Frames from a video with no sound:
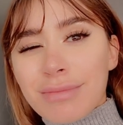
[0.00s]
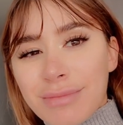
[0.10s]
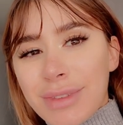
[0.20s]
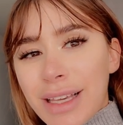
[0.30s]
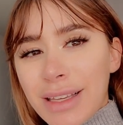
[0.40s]

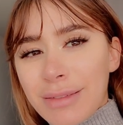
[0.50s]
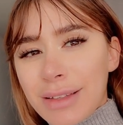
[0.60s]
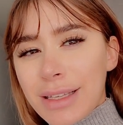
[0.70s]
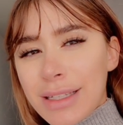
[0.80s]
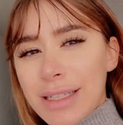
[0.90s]
the
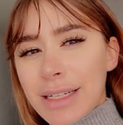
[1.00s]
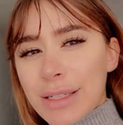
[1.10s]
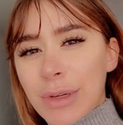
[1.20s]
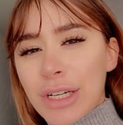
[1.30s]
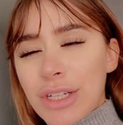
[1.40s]
easiest
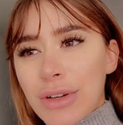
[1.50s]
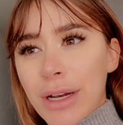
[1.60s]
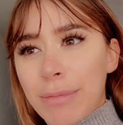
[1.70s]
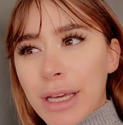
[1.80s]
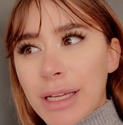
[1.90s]
way to do it
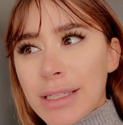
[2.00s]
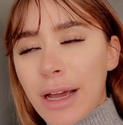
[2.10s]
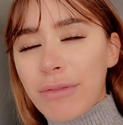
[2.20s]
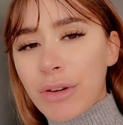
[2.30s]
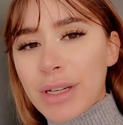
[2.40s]
because I've
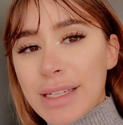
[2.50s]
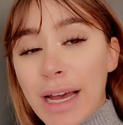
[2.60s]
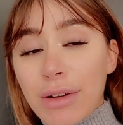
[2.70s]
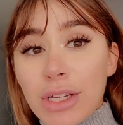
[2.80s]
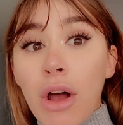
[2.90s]
noticed now
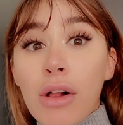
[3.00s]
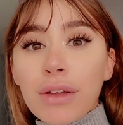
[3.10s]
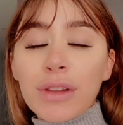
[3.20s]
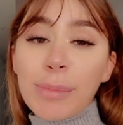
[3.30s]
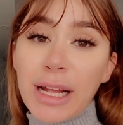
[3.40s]
it's all of
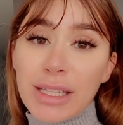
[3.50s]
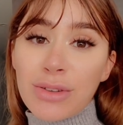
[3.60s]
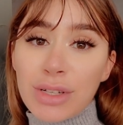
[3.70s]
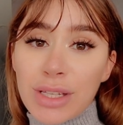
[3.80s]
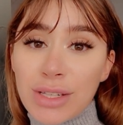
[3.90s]
the pet
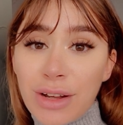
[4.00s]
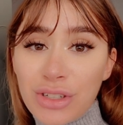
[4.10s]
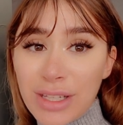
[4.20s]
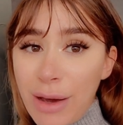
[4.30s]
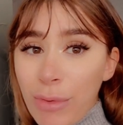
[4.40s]
stores. It's not
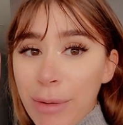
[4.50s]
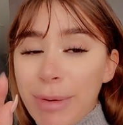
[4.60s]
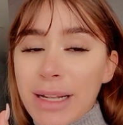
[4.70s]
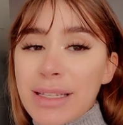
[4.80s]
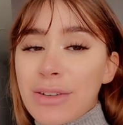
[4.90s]
just that one
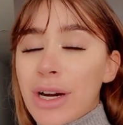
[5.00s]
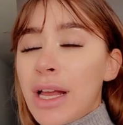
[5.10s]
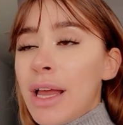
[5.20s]
pet store.